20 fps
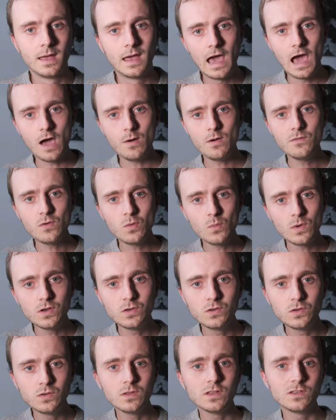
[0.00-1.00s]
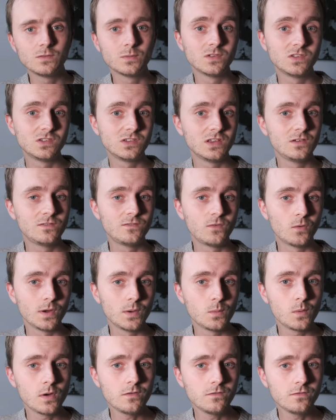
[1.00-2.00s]
However, when you do this with
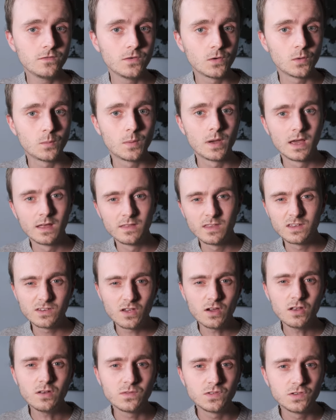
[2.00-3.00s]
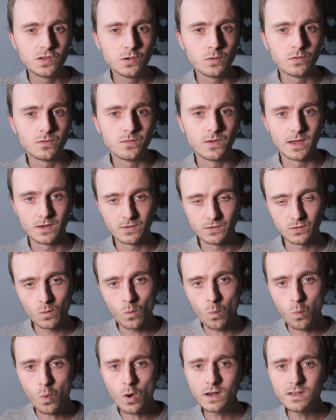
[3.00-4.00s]
C41 film, there's kind of two effects.
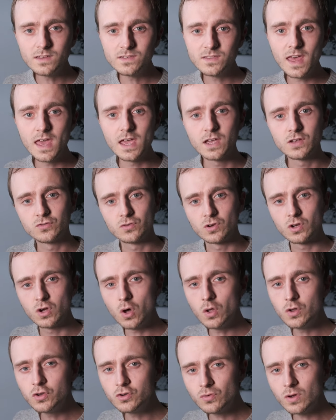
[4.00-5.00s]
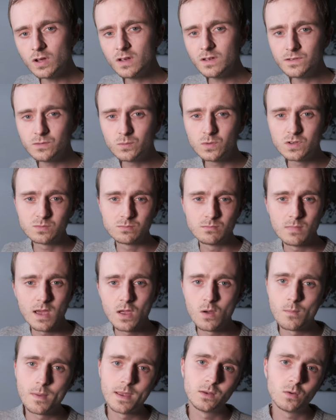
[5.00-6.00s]
One is the extra contrast, which
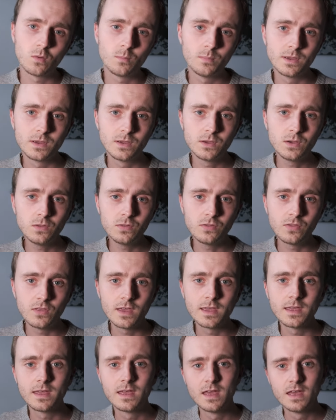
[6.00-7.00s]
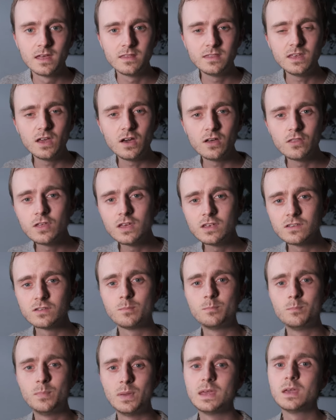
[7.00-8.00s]
may or may not be a good thing. The other is a
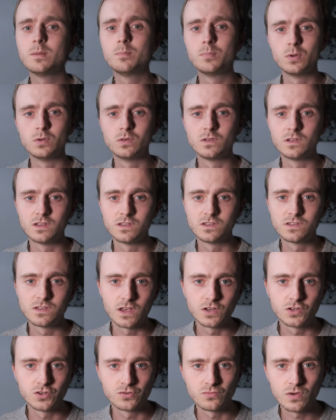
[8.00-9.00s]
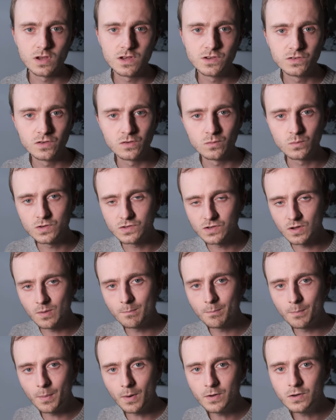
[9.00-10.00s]
big boost in saturation, which
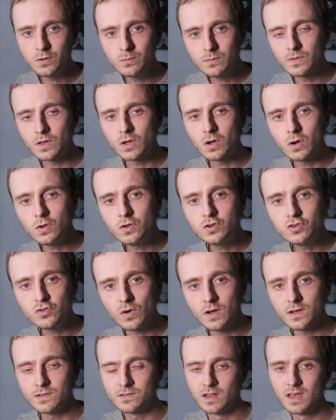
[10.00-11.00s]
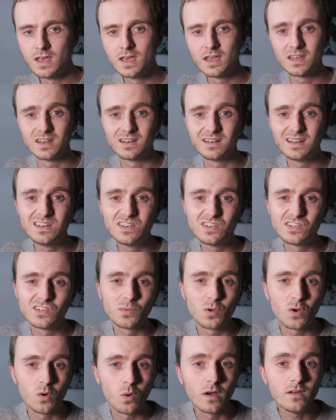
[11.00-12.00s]
combined with the contrast can lead to
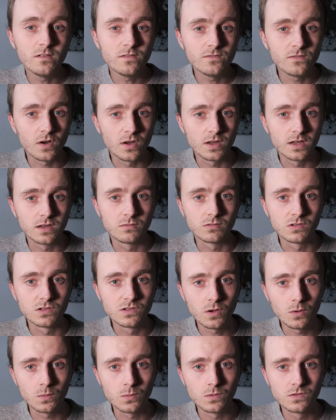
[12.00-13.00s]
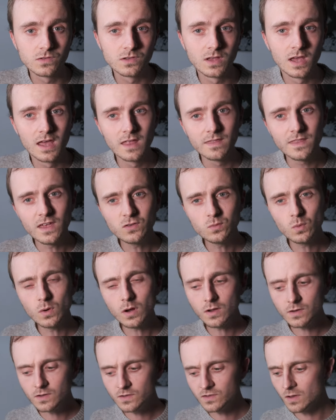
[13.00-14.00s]
some quite funky results. That's
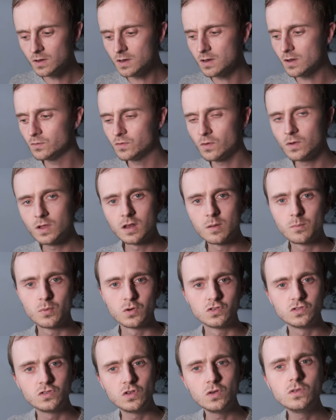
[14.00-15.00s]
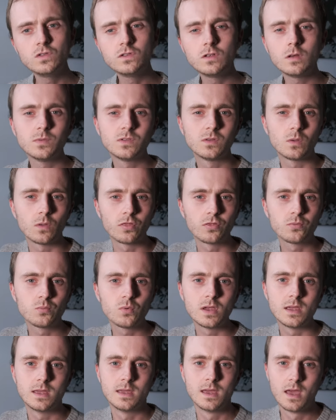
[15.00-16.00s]
why I decided I was only going to push two stops, not
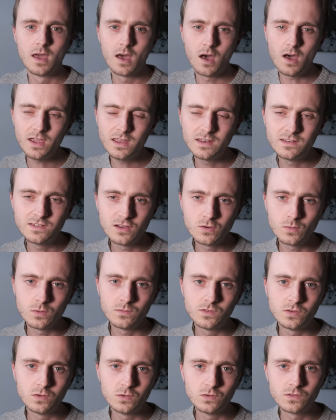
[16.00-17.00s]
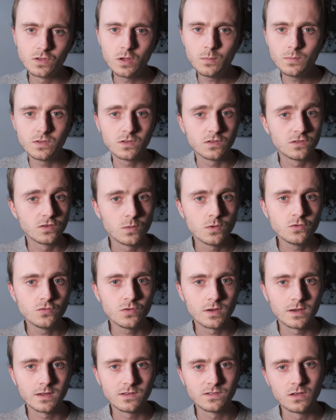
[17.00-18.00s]
three. I can deal with two stops at
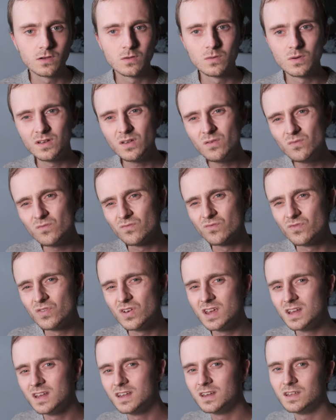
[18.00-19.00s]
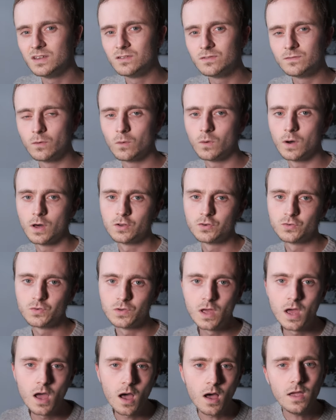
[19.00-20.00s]
200 ISO, I don't really need
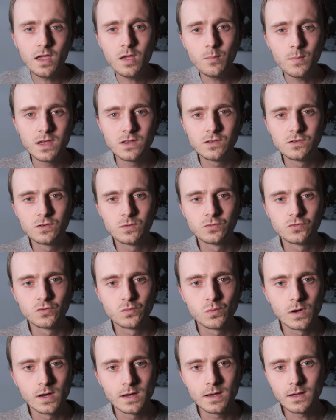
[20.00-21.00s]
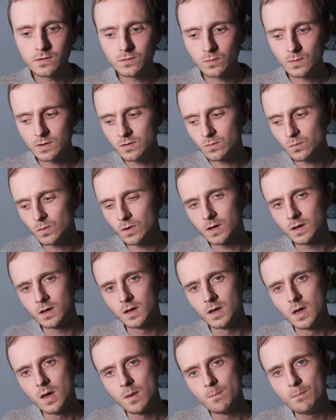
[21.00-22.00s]
400. I can make 200 work, so I didn't want to
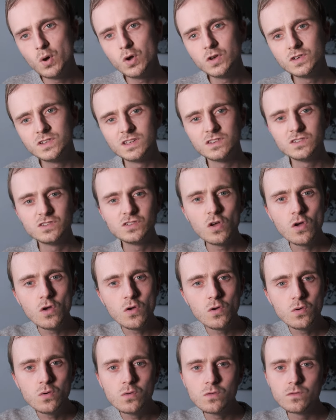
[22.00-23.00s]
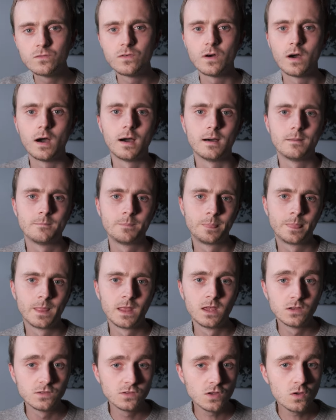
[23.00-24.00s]
push it too far.
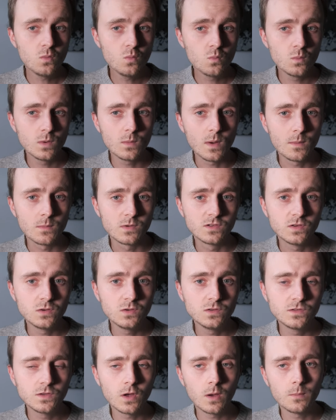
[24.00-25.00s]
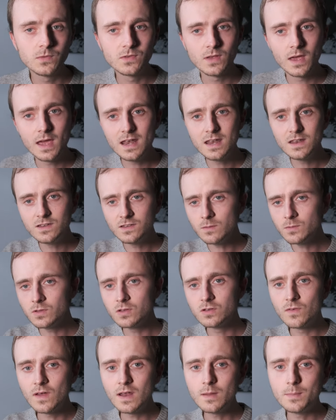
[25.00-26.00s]
So we went with two stops, and in terms
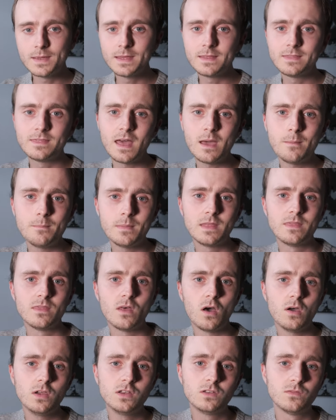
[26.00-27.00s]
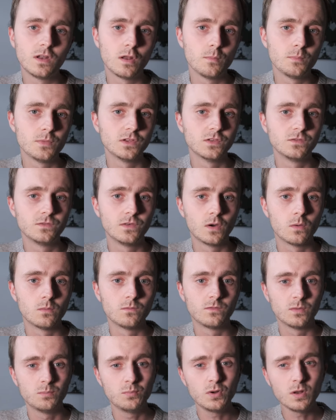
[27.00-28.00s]
of developing, that meant that I developed this film
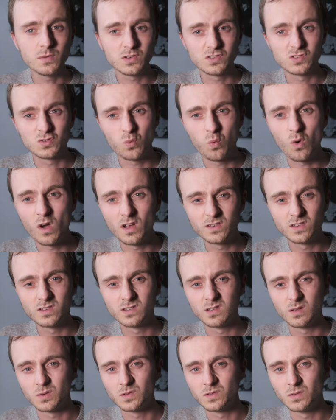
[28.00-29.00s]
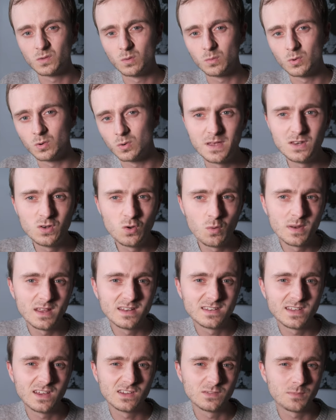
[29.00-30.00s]
for pretty much twice as long as normal. And normally
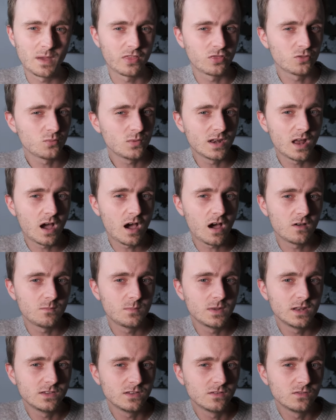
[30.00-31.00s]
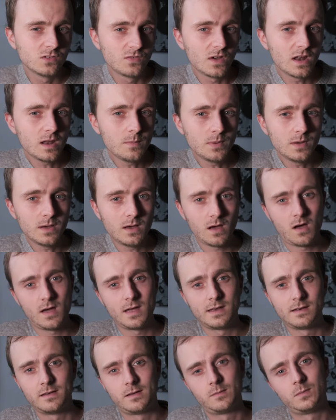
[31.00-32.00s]
it takes about 3.5 minutes of developer. I
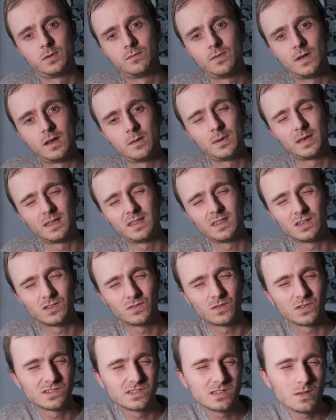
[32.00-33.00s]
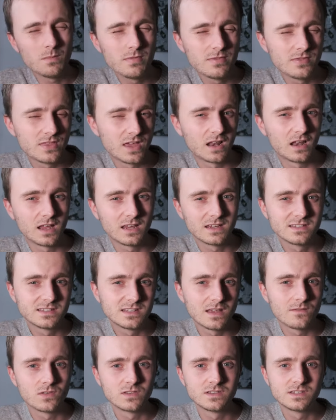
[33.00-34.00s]
ended up developing this for something like
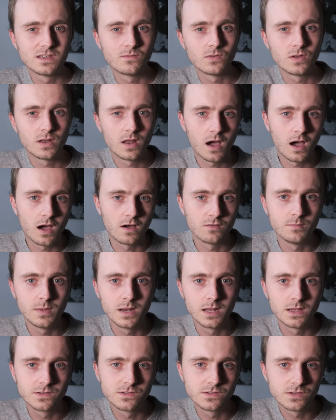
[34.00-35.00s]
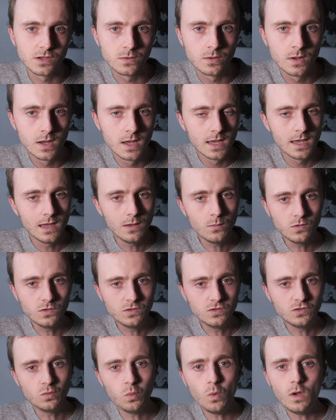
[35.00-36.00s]
7, 7.5 minutes, so it was
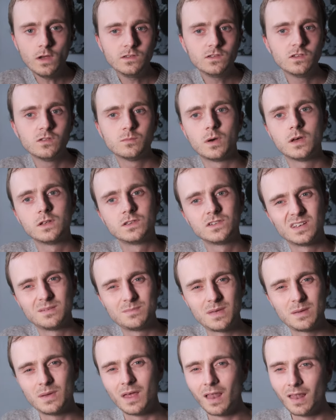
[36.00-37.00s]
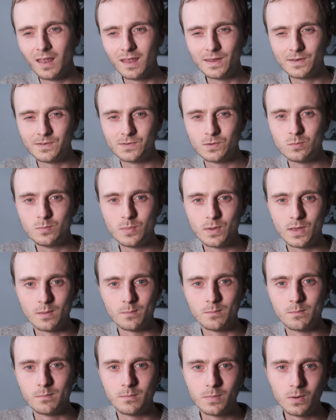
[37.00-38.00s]
twice as much and maybe a little bit
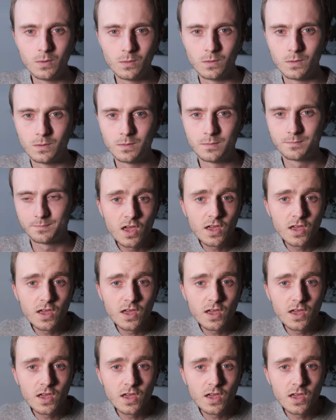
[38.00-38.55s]
more.